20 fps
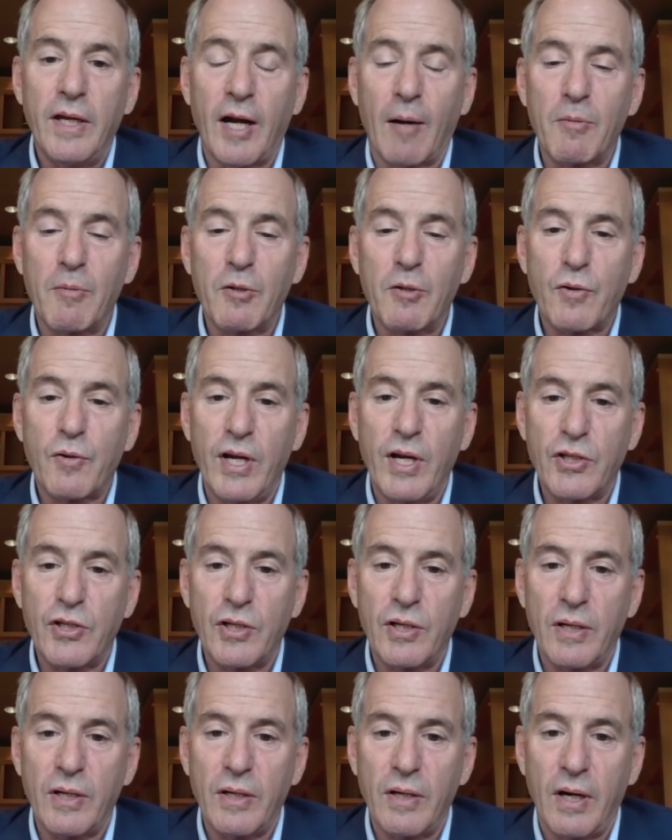
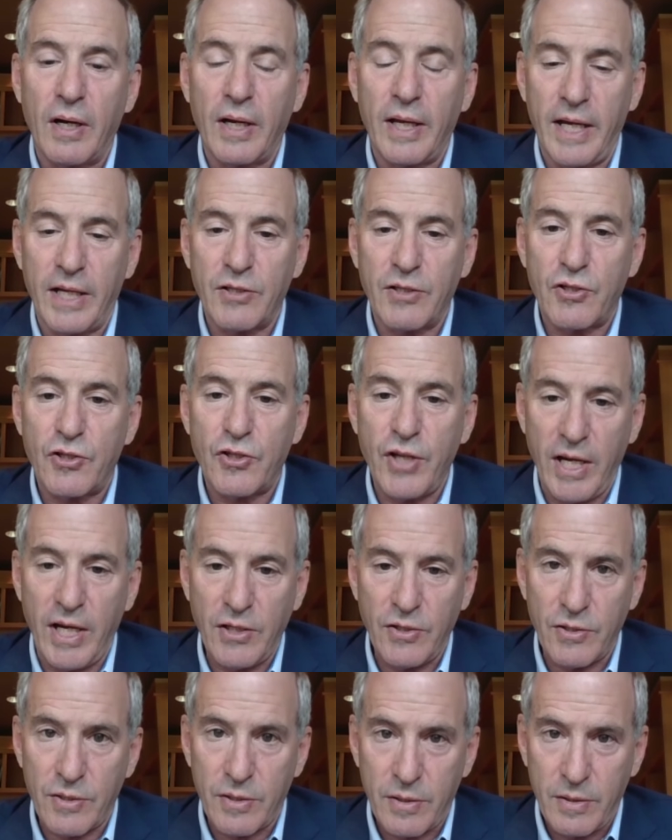arbitration against
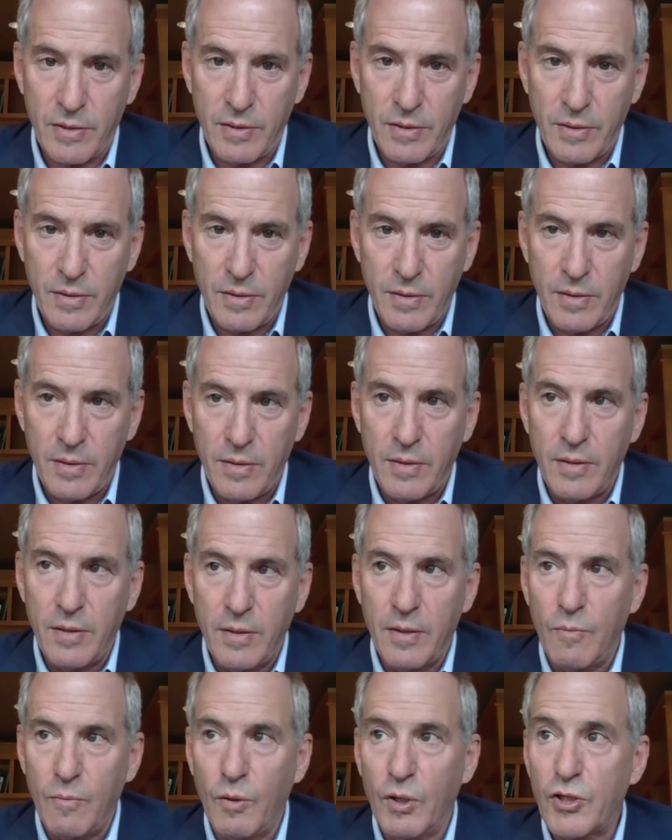Chase,
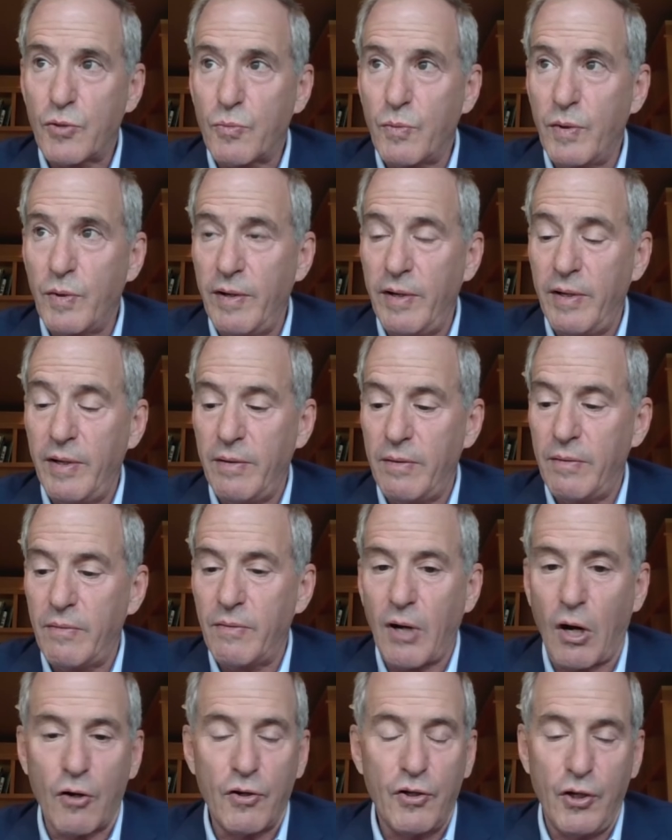which we
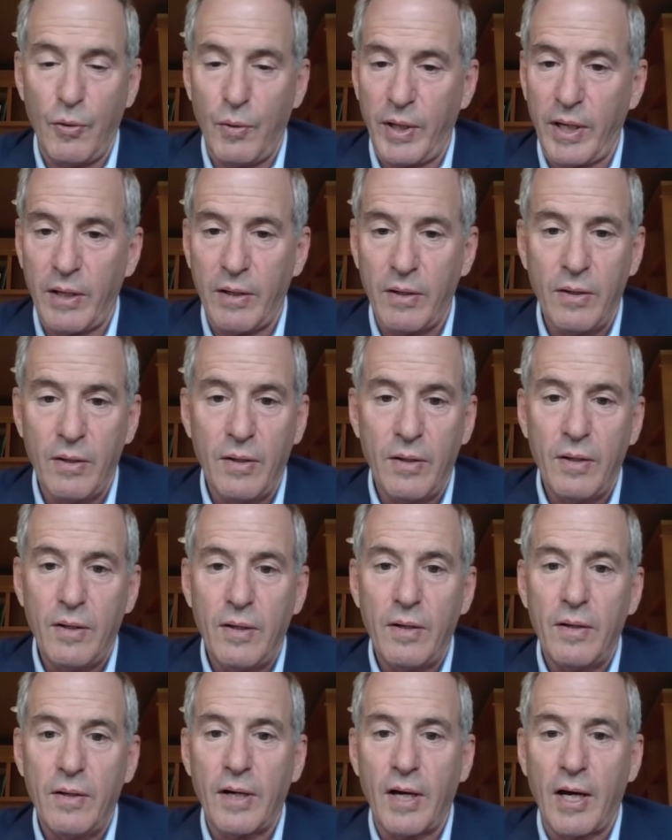are doing
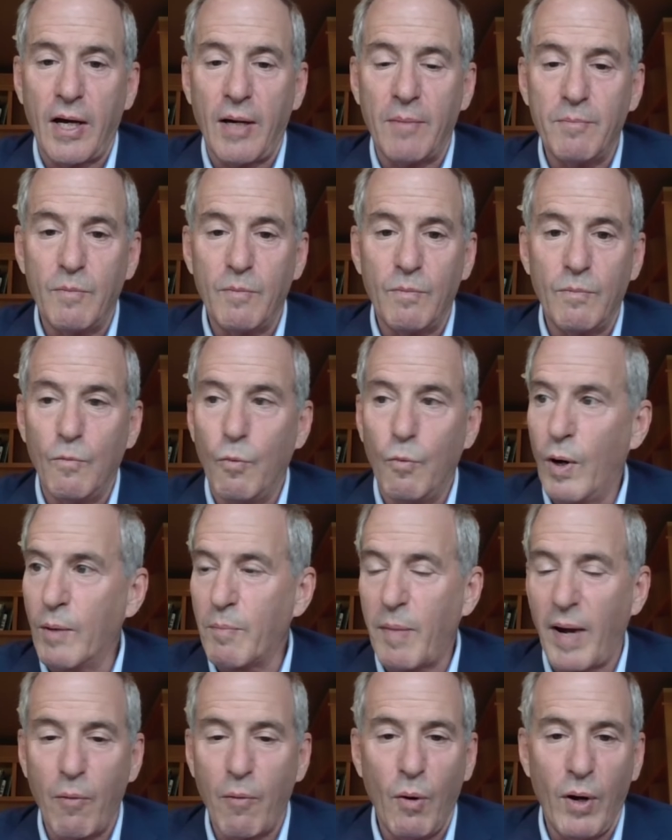
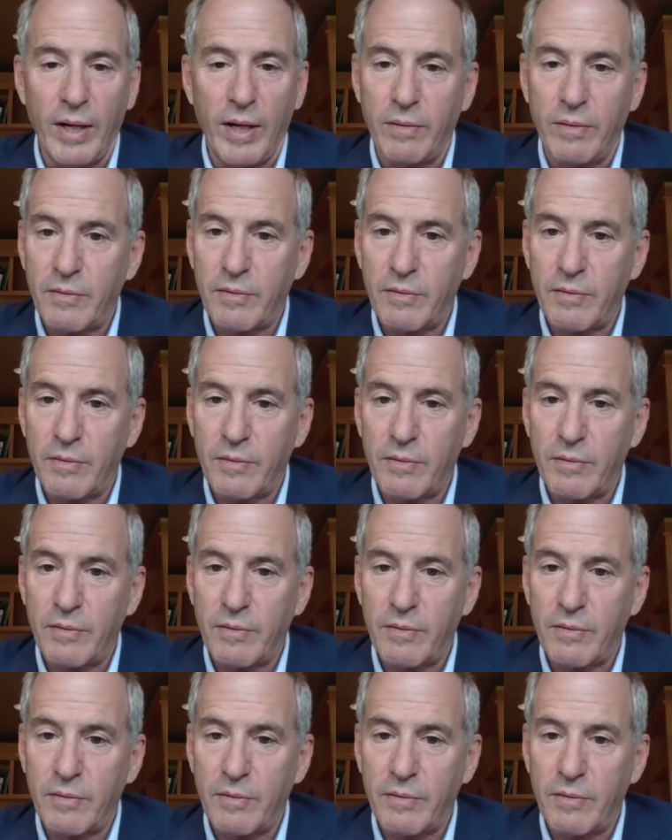one by one.